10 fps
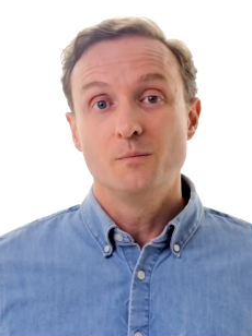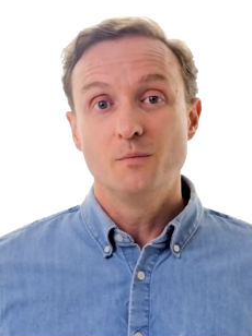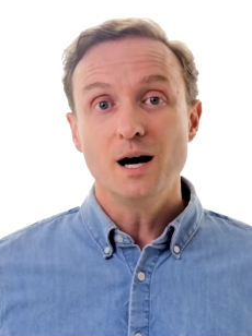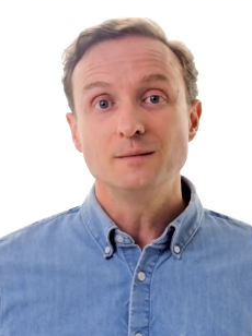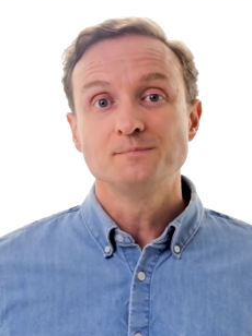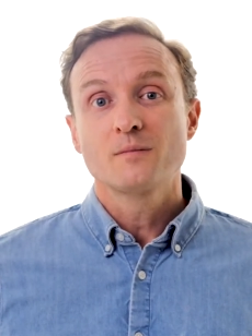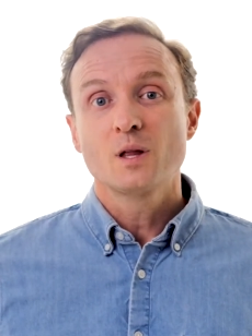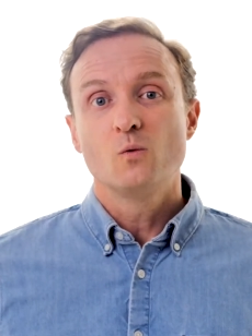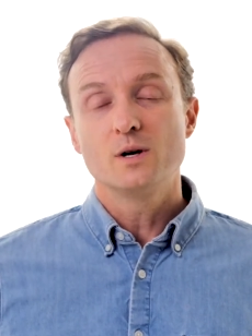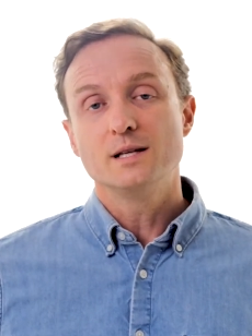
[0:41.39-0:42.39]
But
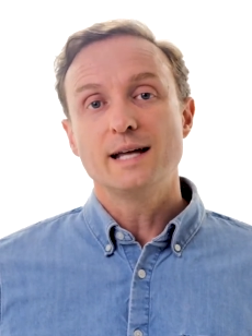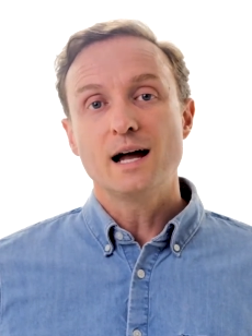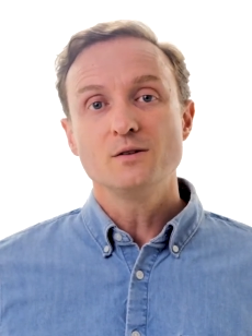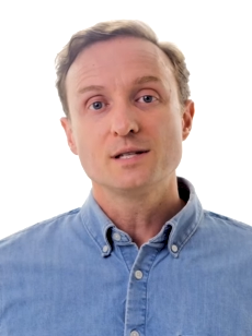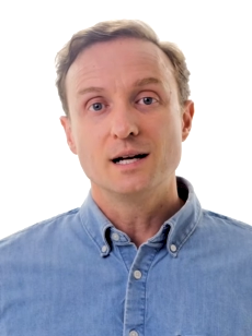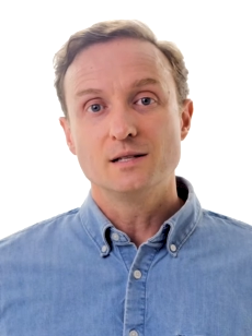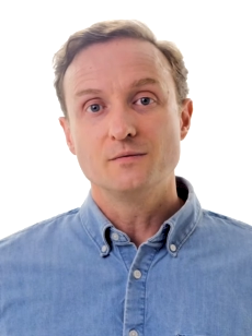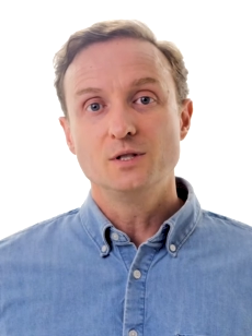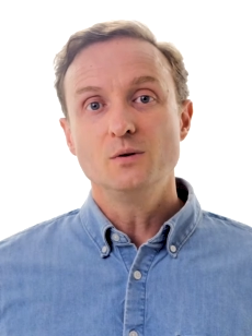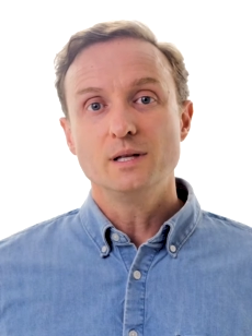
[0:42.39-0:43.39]
one of the downsides
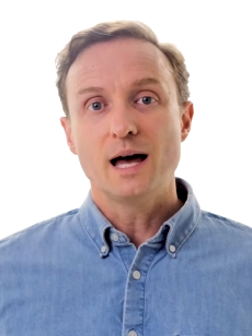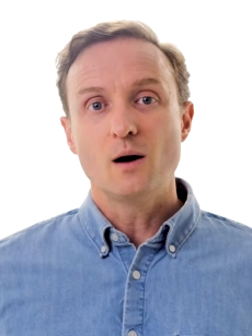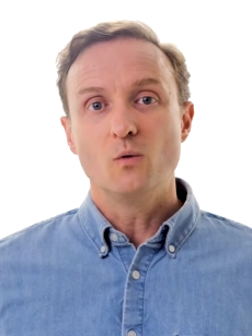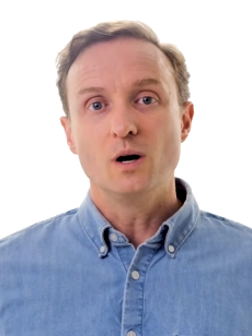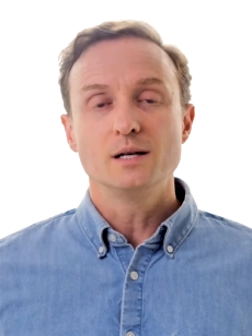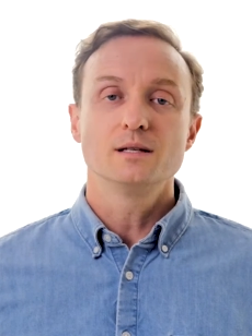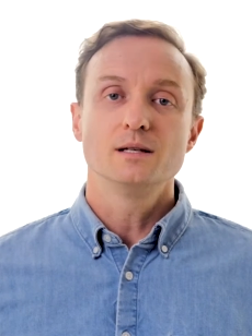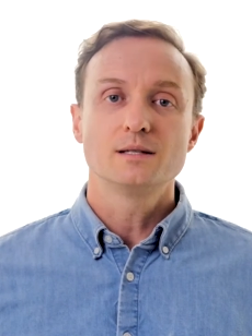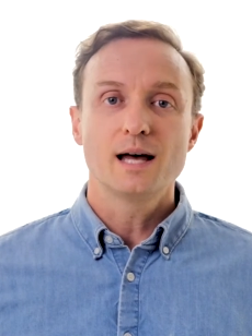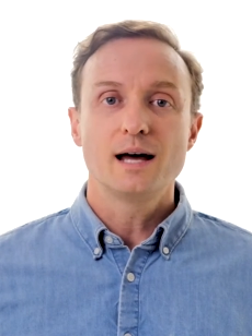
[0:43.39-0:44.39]
of doing that was
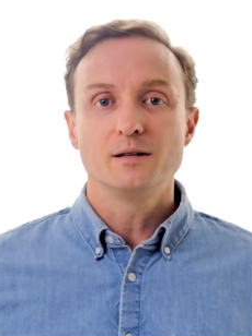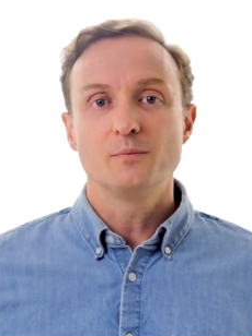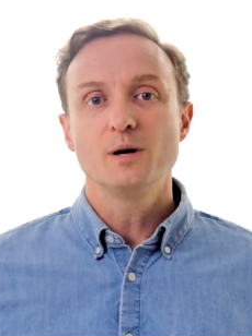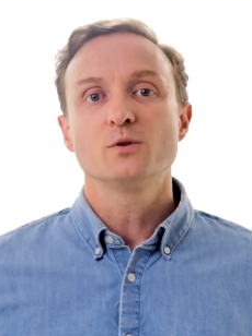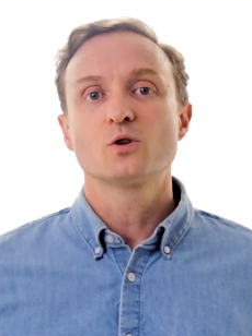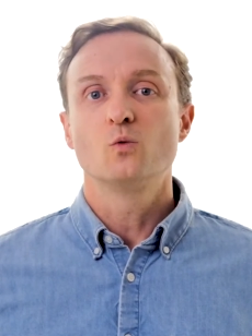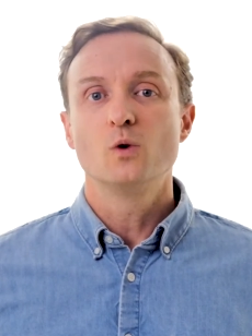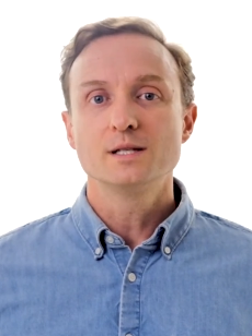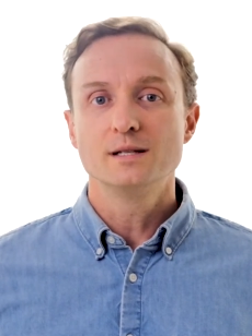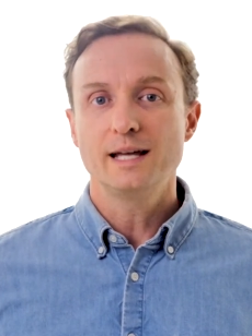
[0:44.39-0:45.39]
is that the publisher
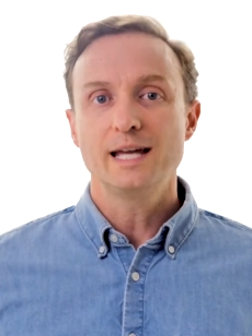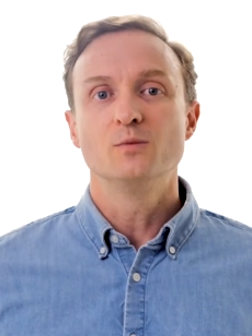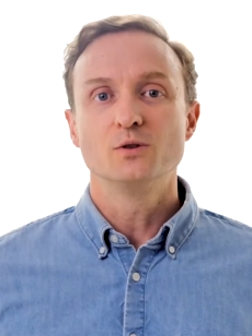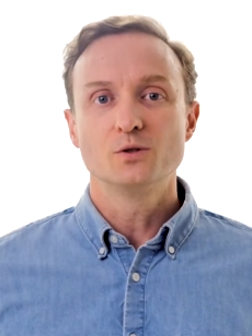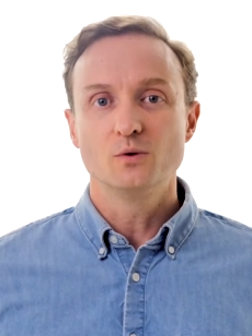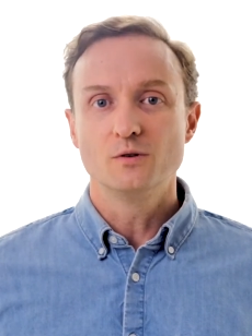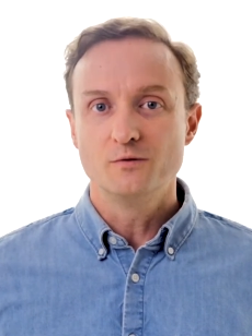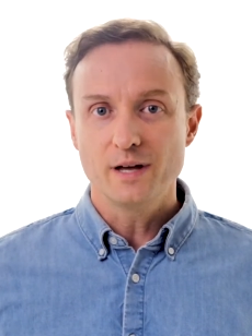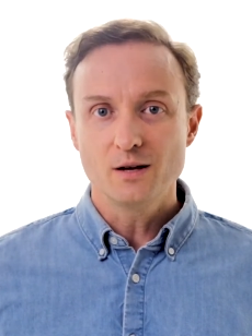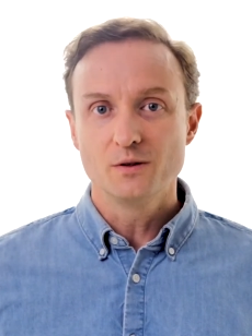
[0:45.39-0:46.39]
wasn't able to
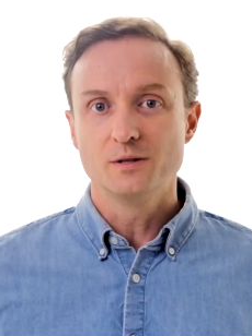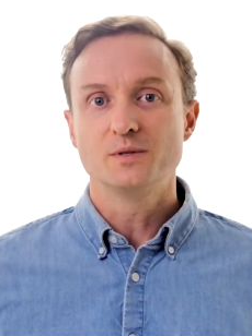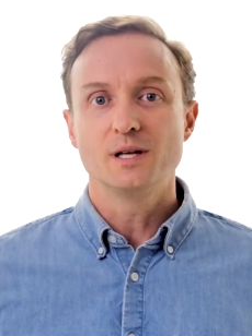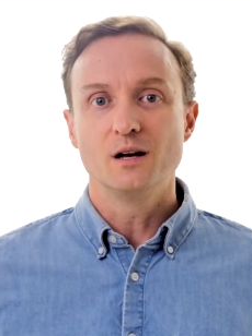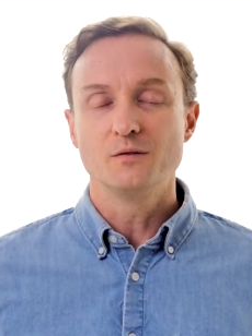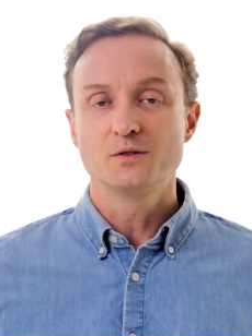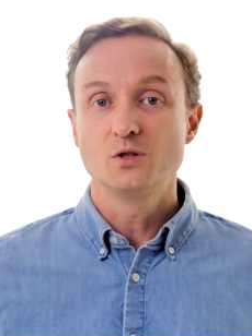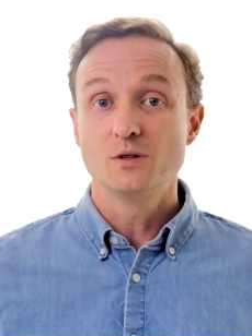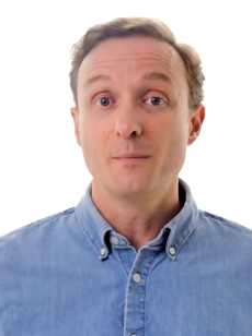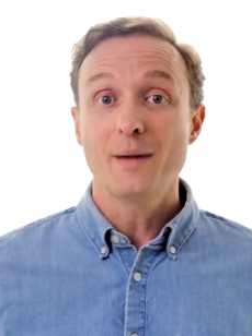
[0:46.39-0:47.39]
avail themselves
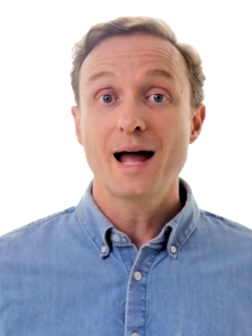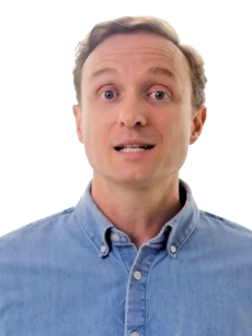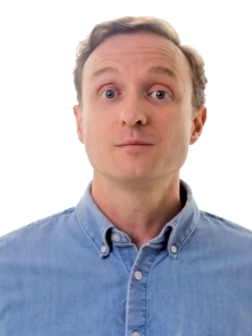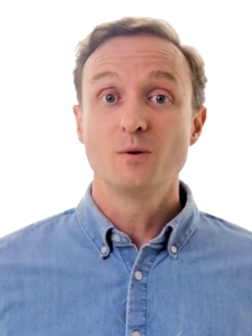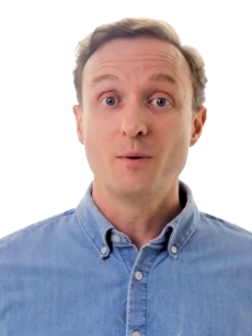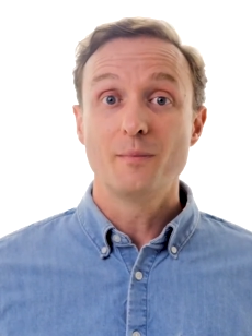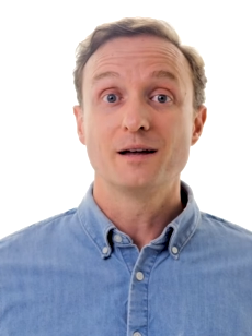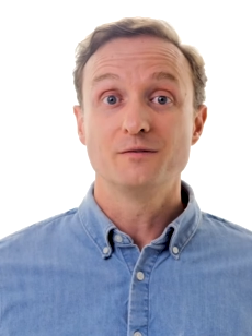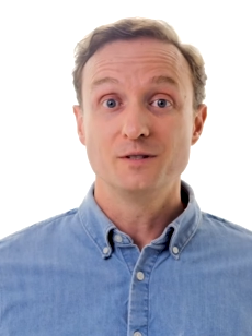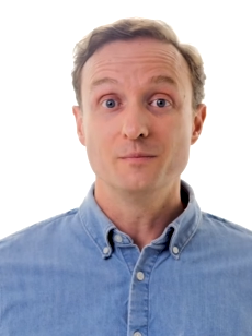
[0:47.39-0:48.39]
to the maximum
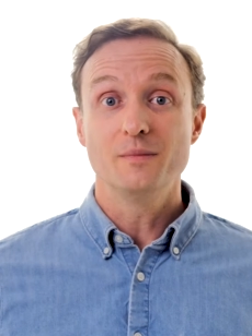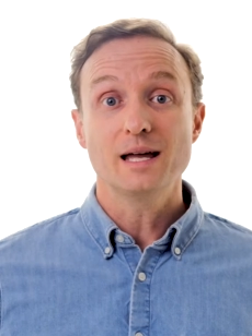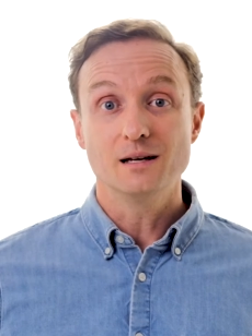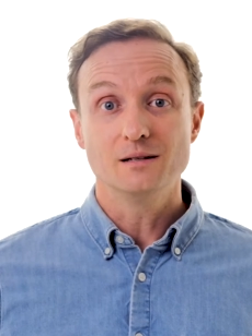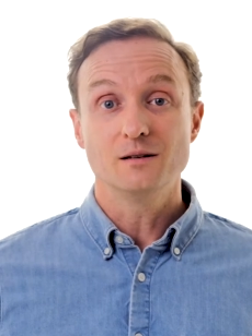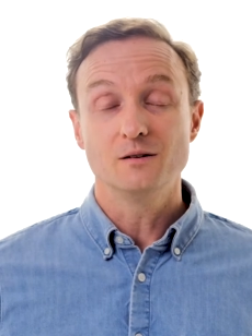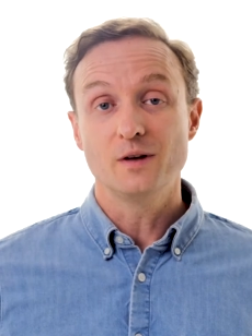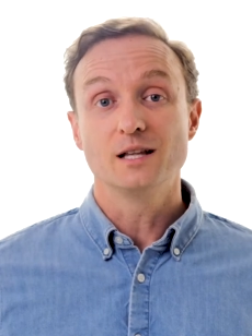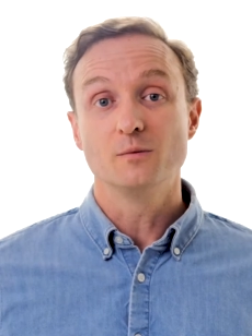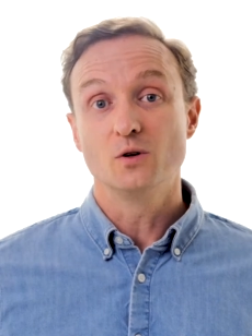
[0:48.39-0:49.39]
amount of demand
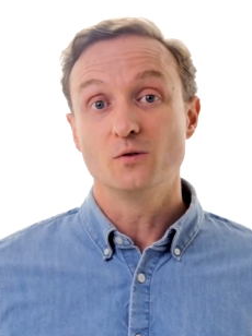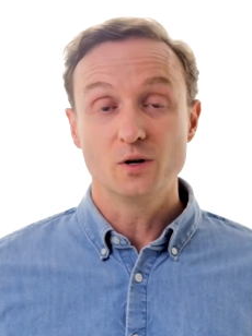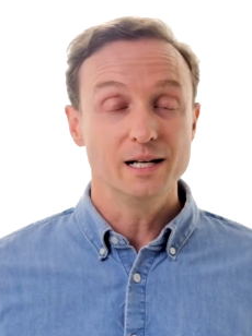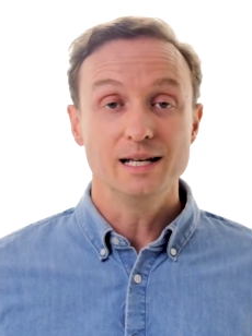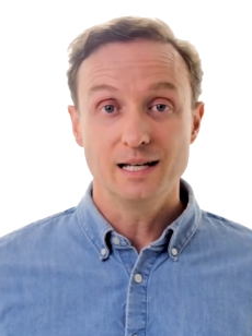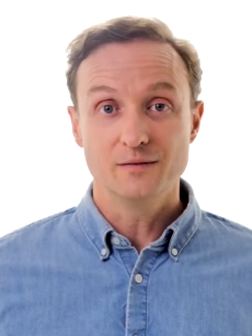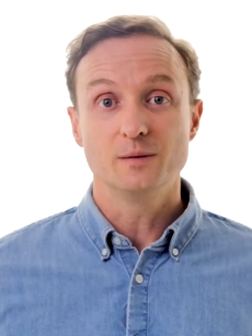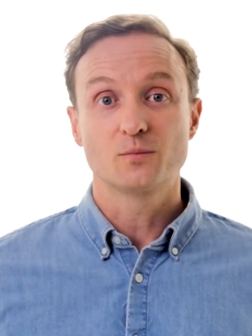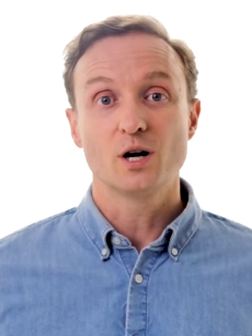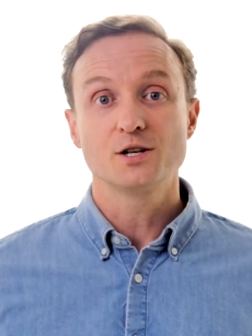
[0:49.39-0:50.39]
available for any given
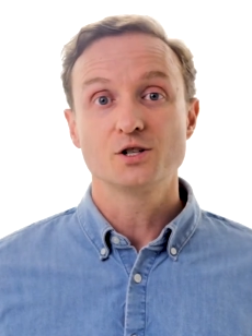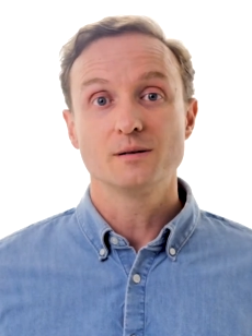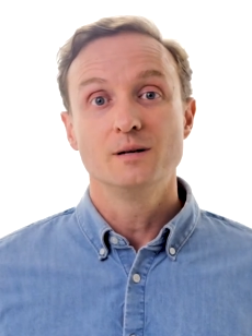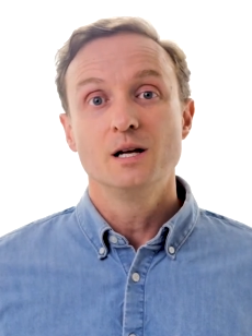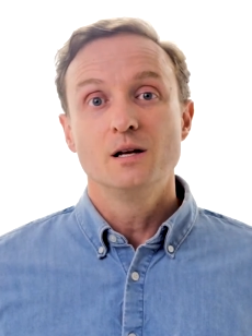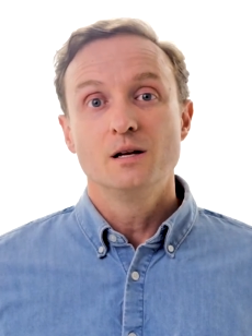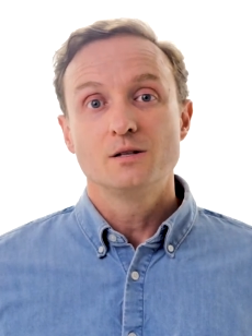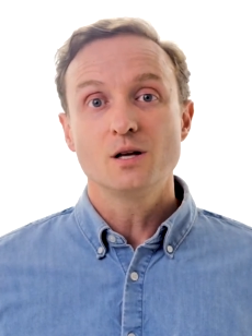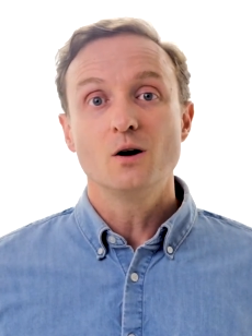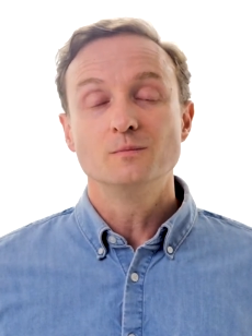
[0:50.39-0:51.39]
impression.
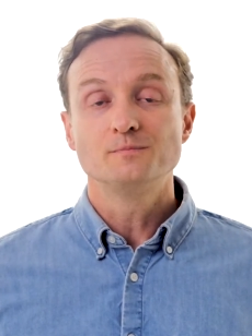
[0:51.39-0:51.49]
So